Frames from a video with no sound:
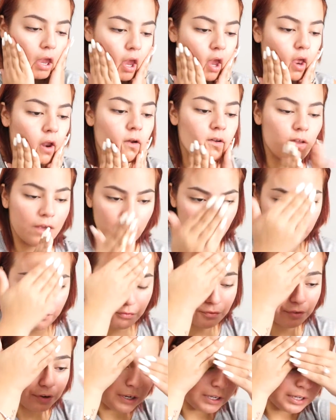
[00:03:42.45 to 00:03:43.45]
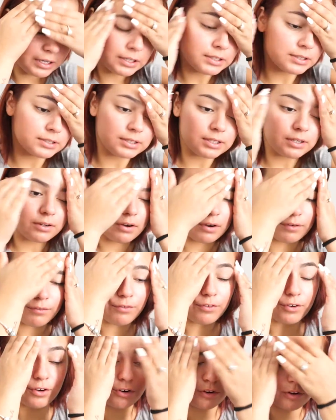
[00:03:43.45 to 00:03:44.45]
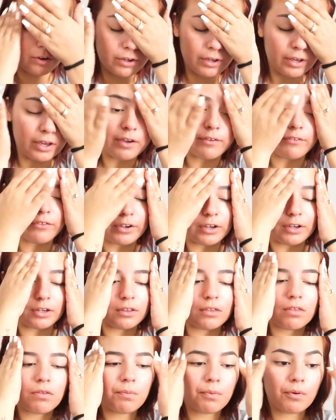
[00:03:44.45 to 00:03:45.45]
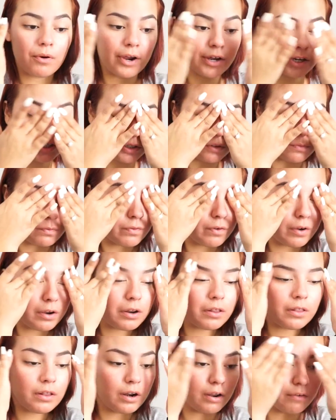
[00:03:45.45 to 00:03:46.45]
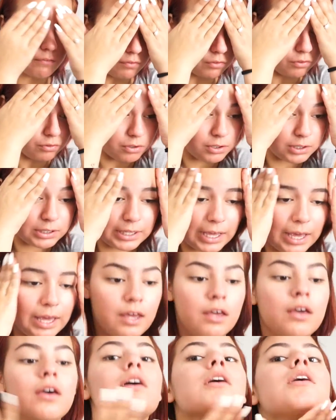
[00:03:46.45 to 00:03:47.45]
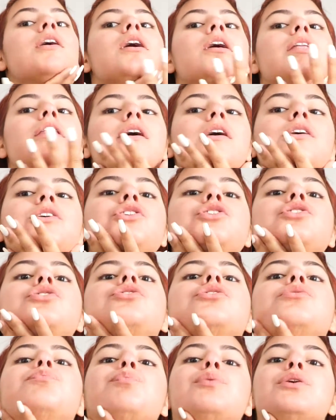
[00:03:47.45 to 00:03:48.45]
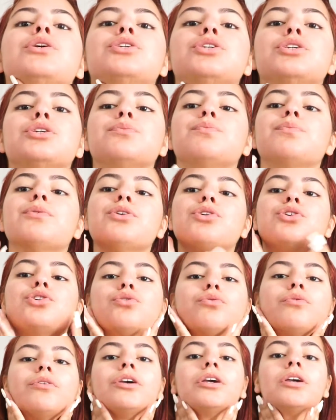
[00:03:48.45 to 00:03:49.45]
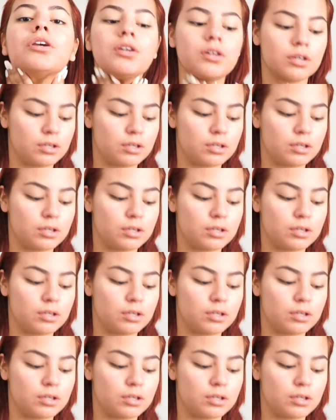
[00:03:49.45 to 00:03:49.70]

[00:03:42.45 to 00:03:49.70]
In every Instagram photo or every inspiration photo that I've looked at, they're super dewy.